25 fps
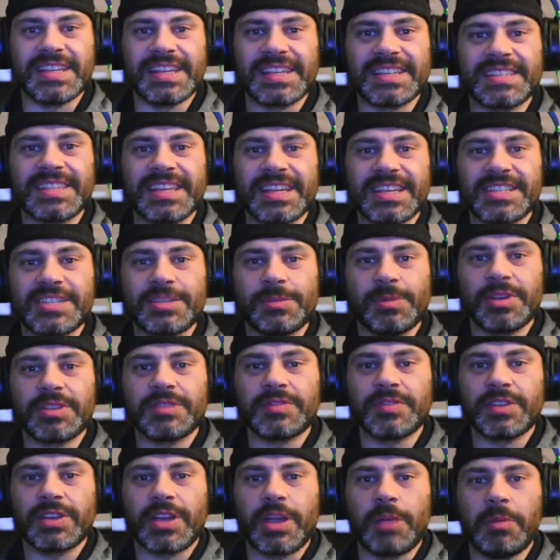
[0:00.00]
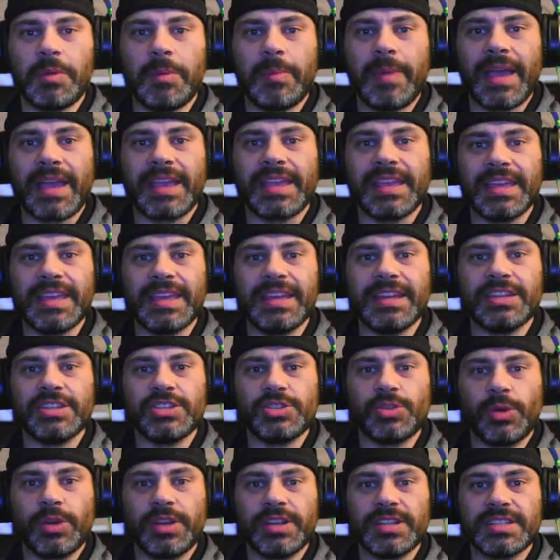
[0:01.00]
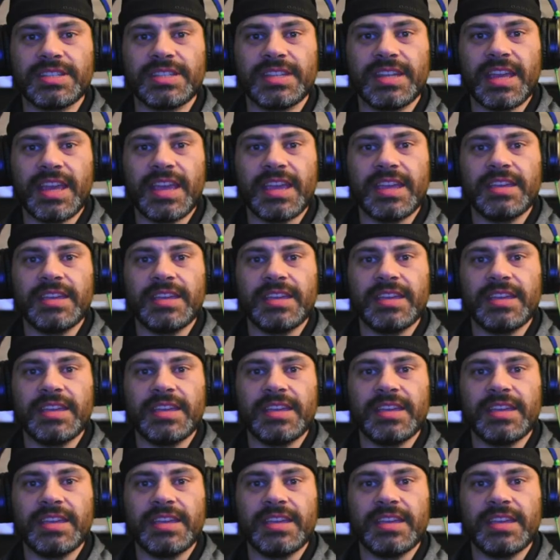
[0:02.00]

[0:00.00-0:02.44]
Thanks so much for coming back in and joining today.